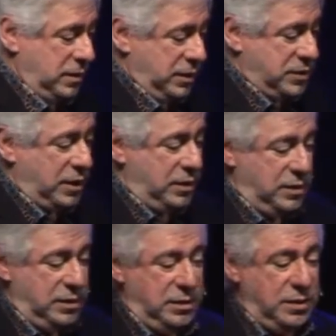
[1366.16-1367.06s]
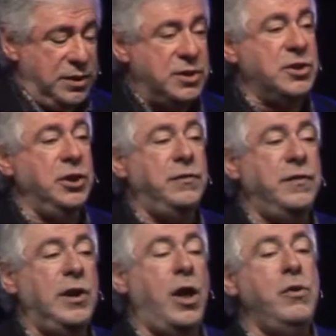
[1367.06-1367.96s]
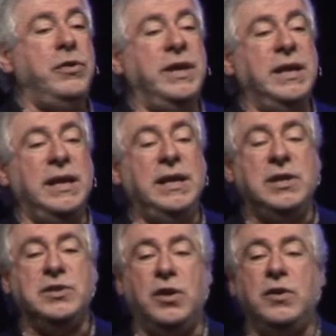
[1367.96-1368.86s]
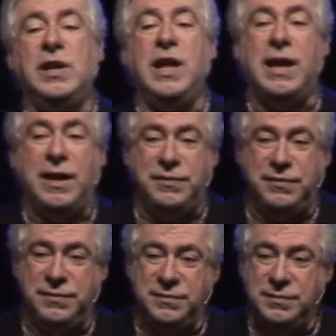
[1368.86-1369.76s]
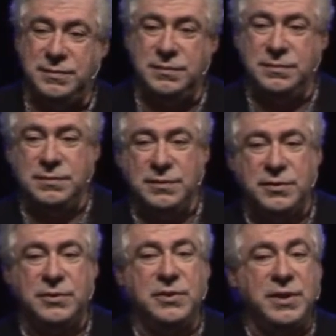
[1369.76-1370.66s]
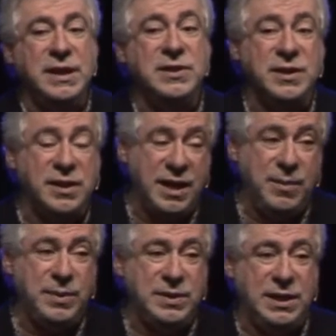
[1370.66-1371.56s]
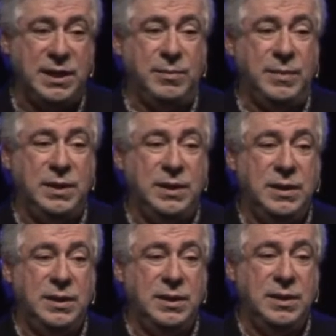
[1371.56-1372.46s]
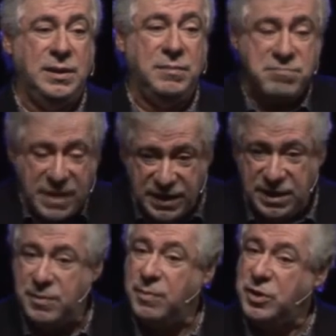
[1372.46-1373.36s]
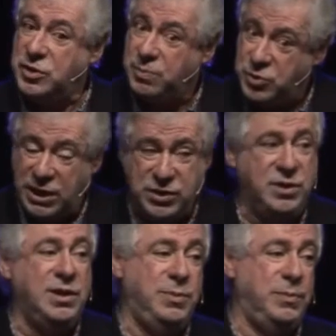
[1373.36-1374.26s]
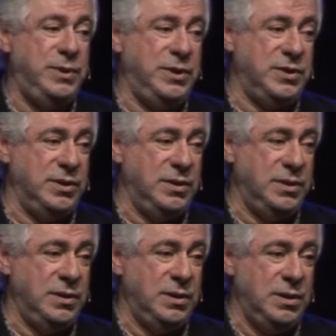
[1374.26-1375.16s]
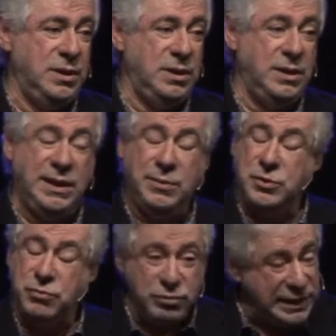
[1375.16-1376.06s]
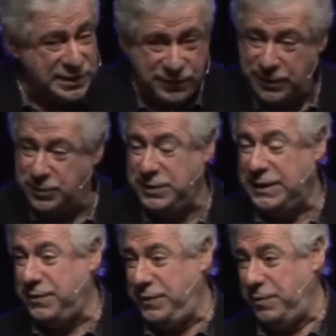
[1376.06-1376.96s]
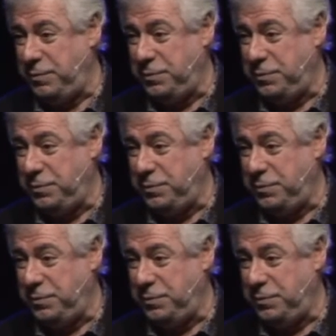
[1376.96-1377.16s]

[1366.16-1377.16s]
And so the self-loathing in his own life through things that had happened to him made him a most objectionable person. And it was really difficult to love him.